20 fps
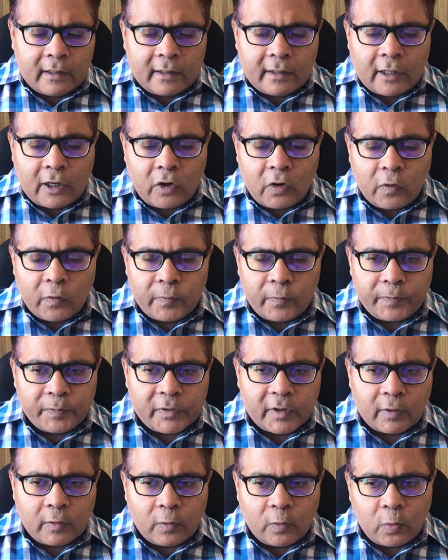Now,
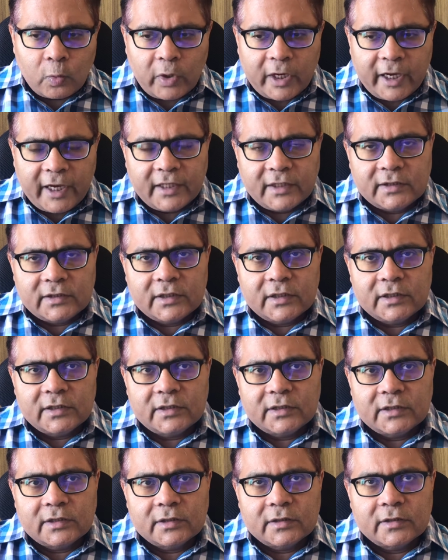why is
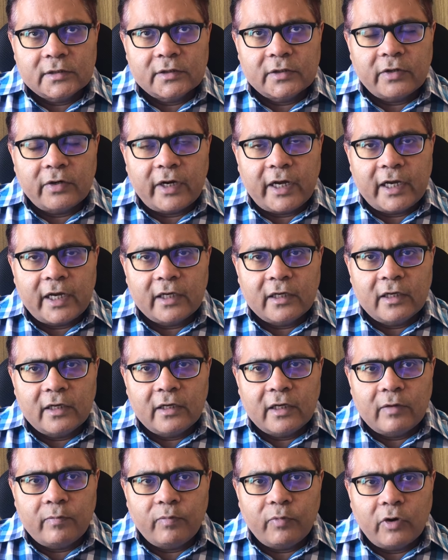this
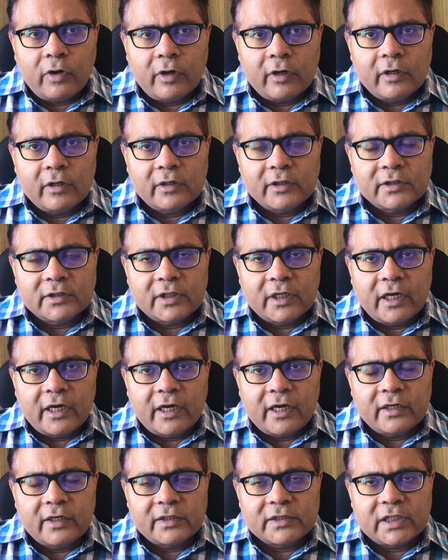ranking important is
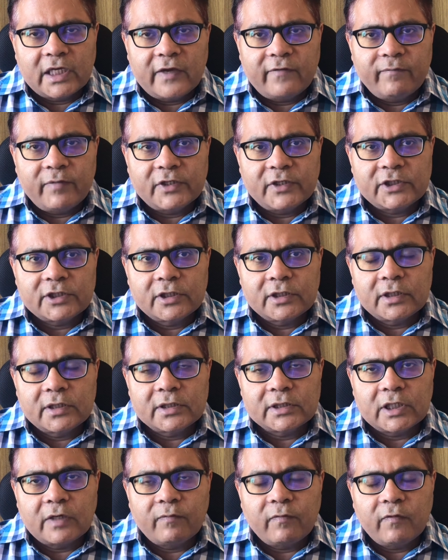that, as I have mentioned in
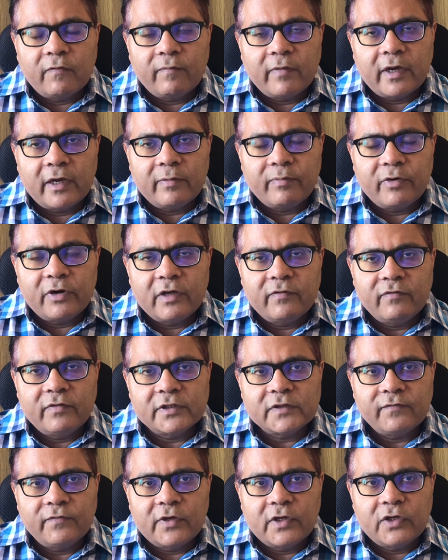some of my
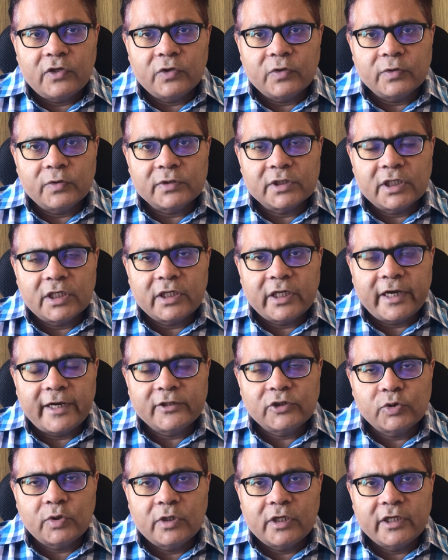previous videos, it
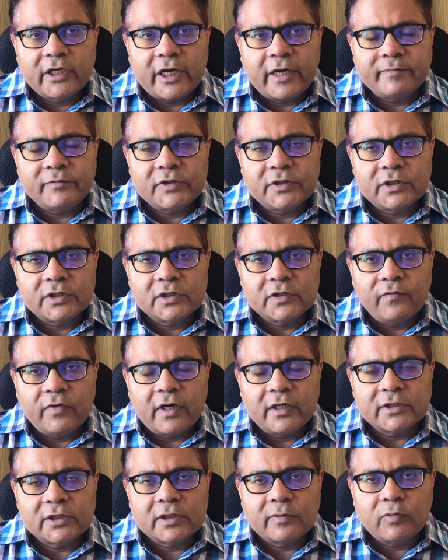actually captures a
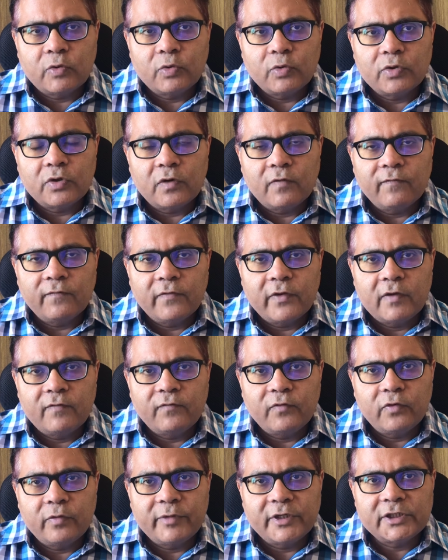vast amount of
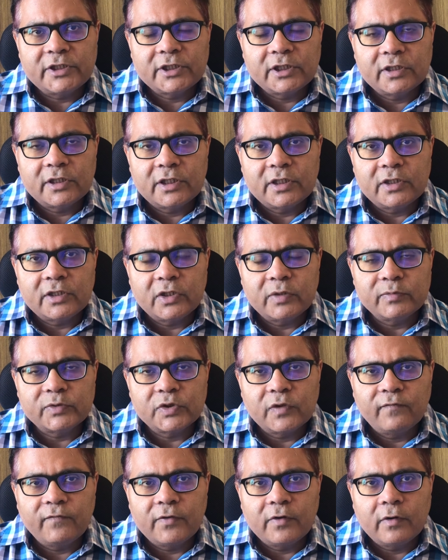information in terms
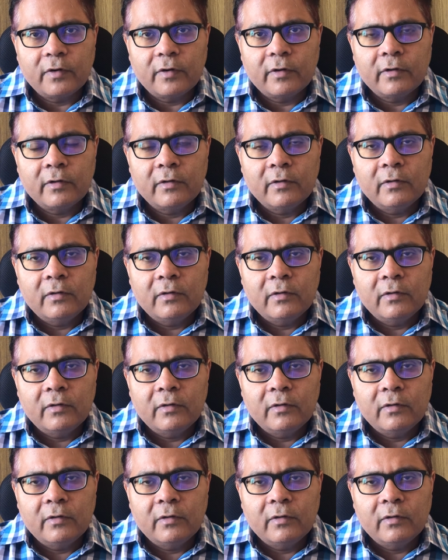of your